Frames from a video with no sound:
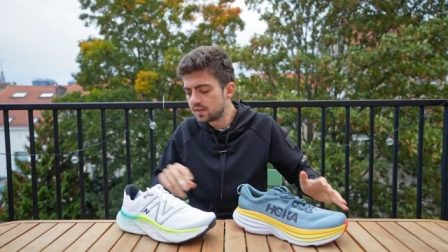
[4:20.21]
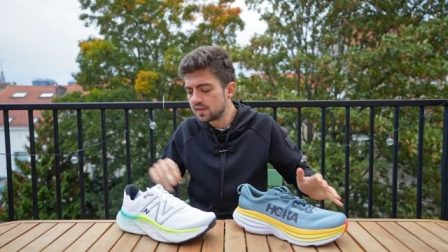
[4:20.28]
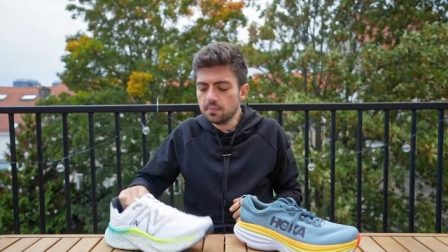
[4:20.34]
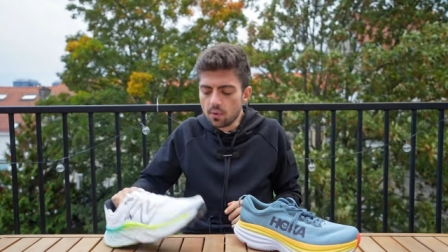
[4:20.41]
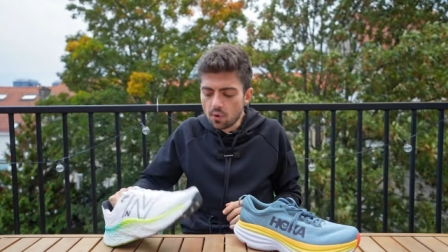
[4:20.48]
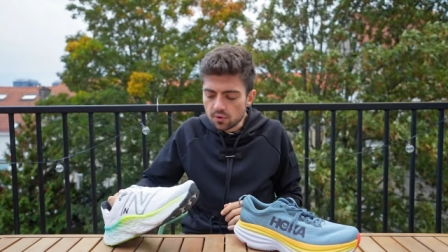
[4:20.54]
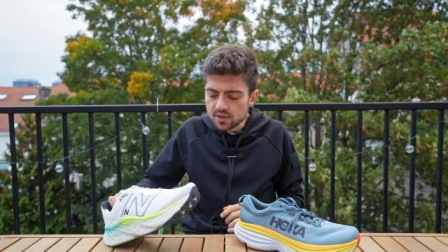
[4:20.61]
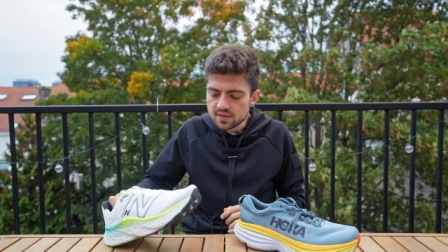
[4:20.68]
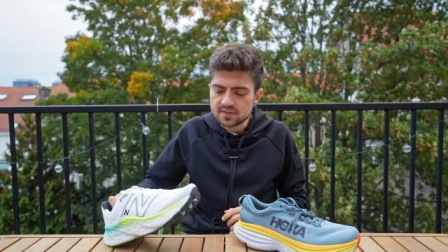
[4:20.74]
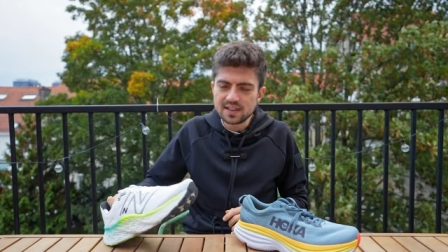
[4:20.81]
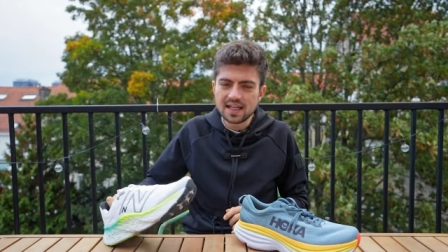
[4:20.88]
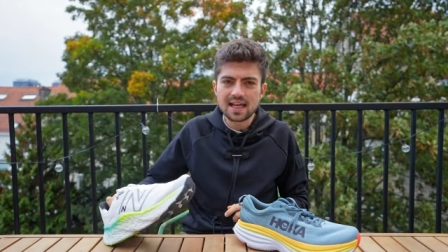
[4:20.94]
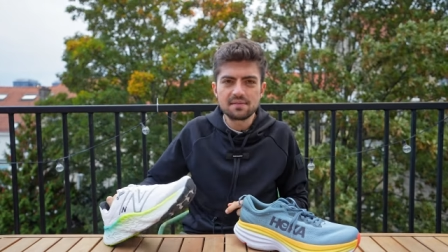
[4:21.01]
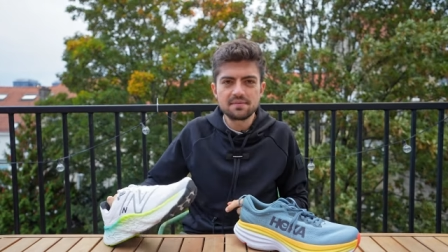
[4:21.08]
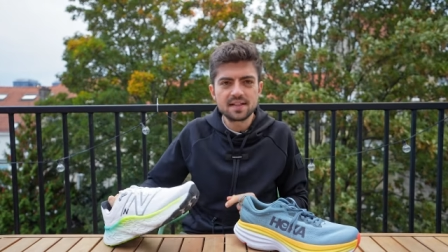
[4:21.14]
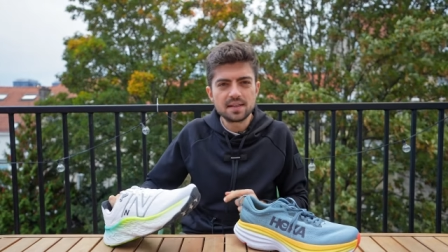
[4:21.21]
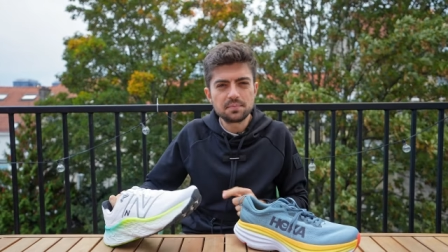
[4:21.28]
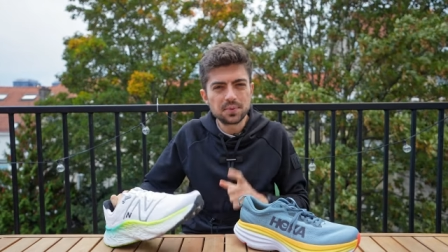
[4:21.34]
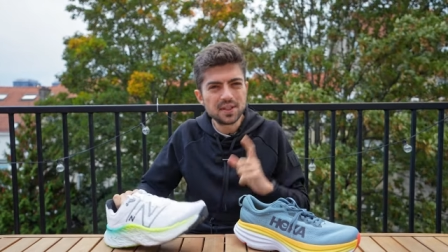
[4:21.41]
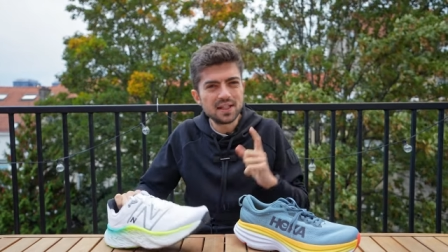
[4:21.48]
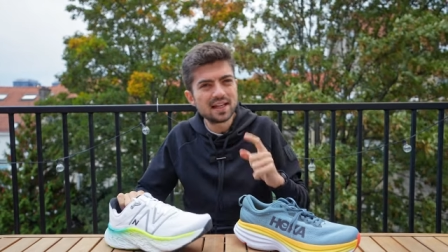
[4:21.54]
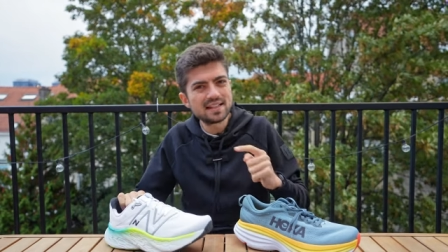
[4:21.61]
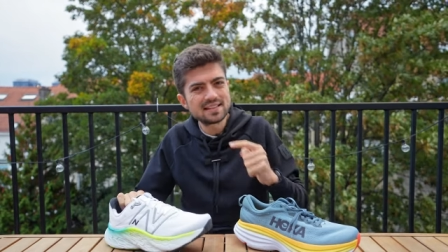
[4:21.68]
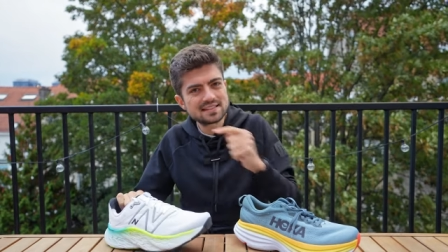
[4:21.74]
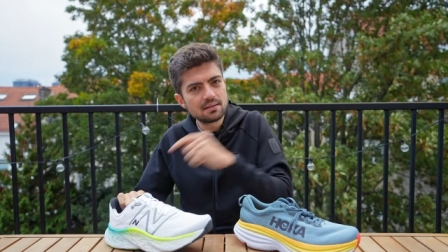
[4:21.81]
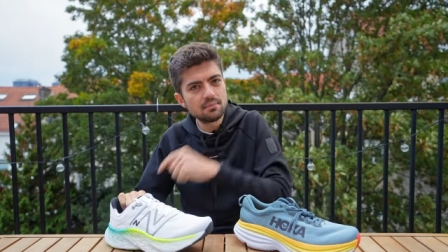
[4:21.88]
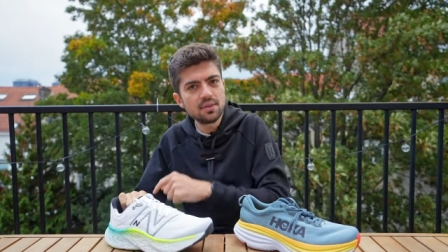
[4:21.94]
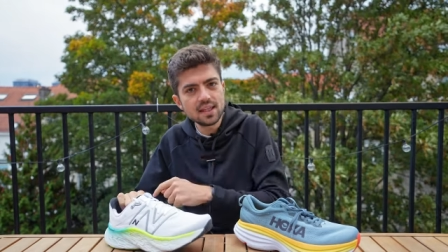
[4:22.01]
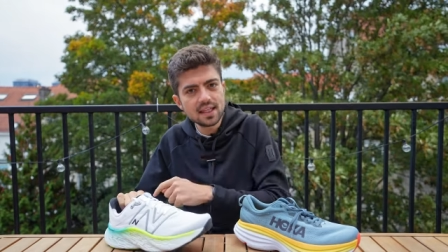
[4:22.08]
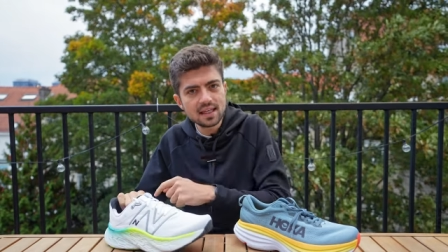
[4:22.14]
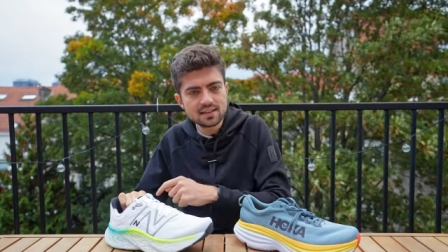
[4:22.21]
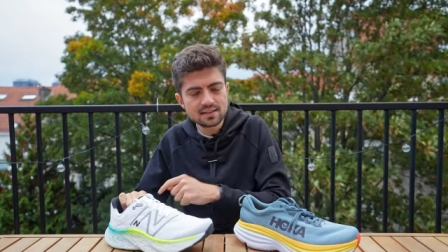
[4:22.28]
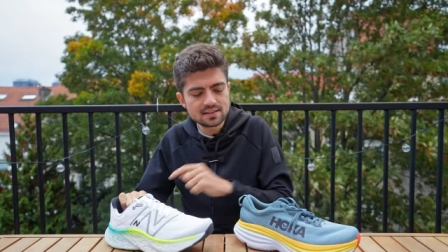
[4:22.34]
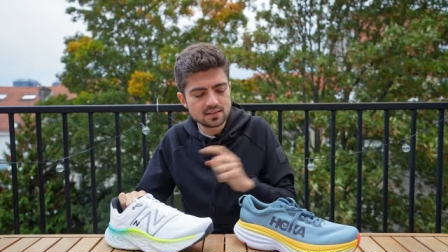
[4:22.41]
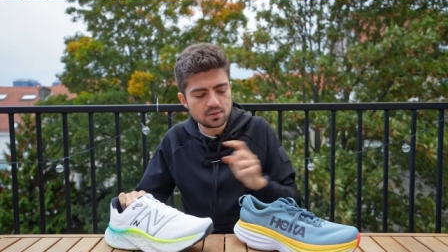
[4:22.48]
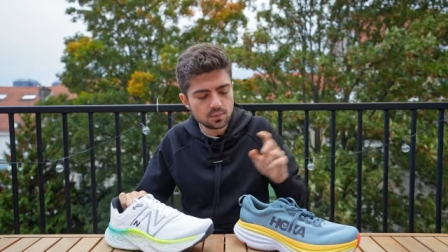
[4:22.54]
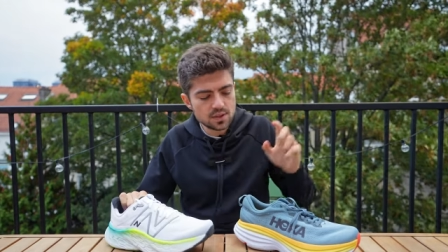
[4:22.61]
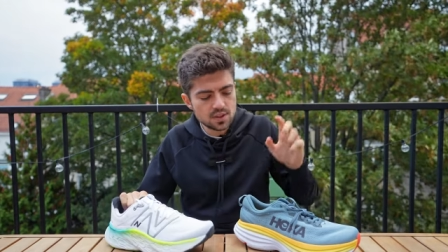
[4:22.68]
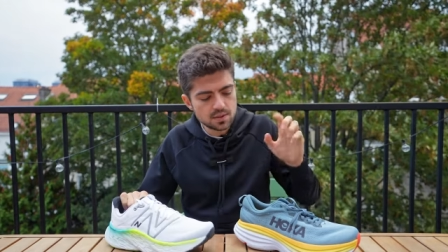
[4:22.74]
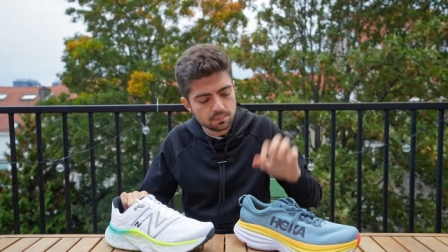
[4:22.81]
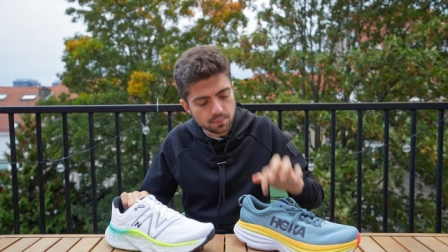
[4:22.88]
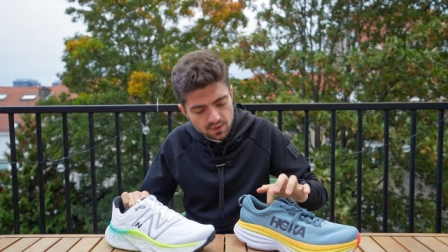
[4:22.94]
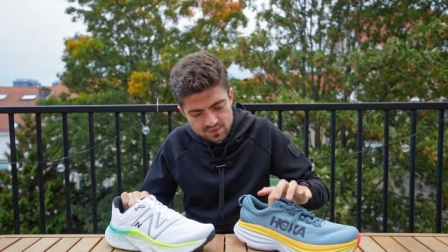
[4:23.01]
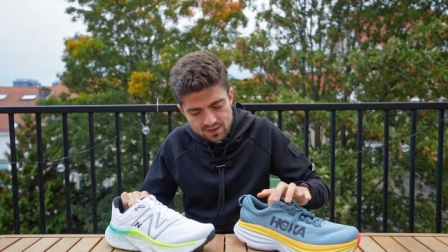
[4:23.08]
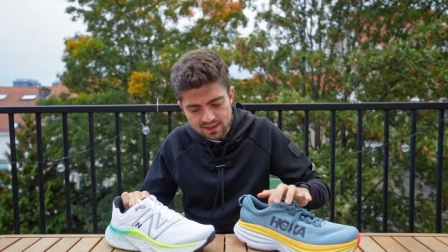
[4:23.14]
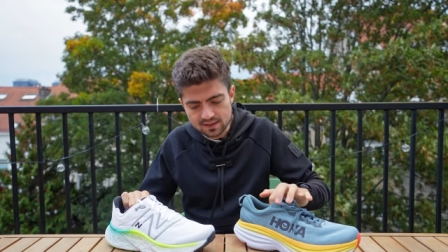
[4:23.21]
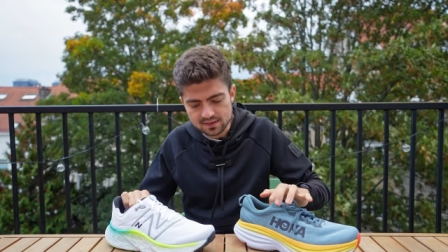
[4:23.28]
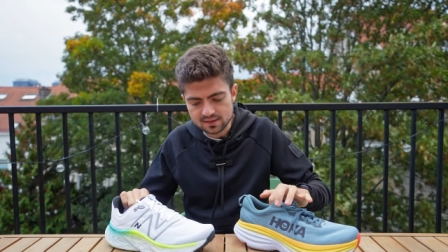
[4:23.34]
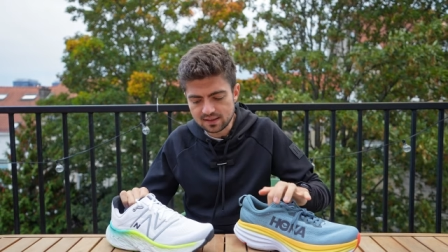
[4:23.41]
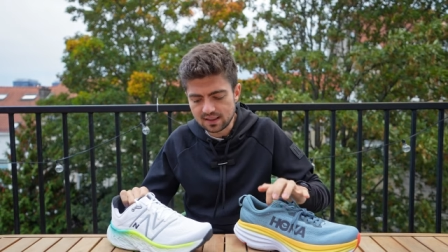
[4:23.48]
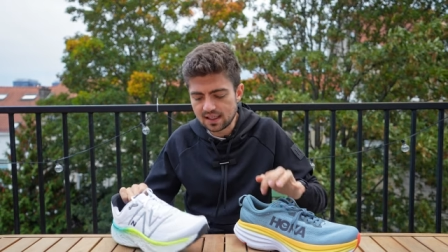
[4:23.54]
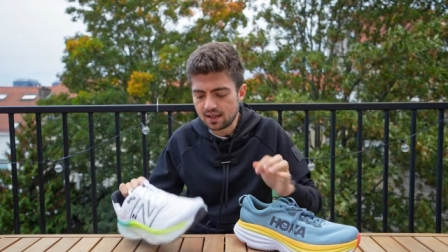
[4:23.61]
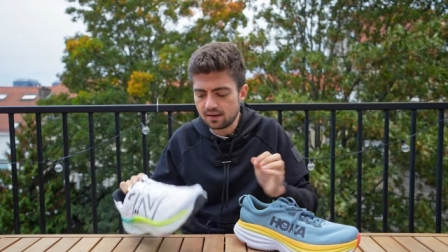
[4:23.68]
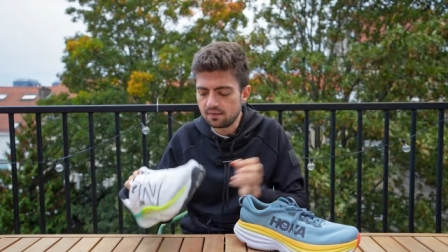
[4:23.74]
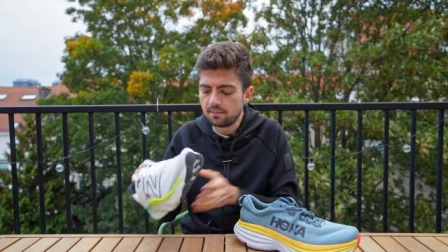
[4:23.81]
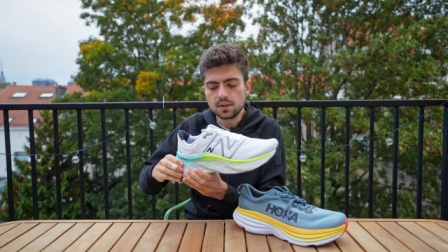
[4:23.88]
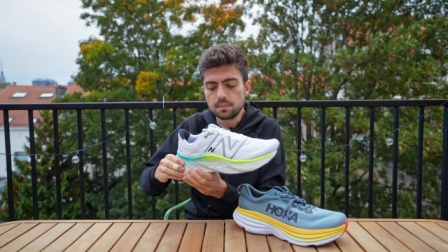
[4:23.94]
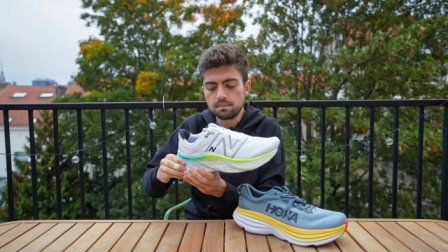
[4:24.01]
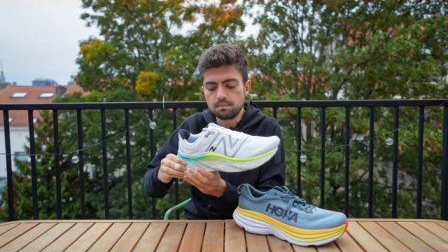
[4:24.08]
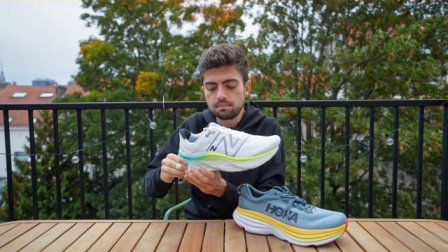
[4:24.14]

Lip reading: The More doesn't have that, but it has something else which the Bondi doesn't have: the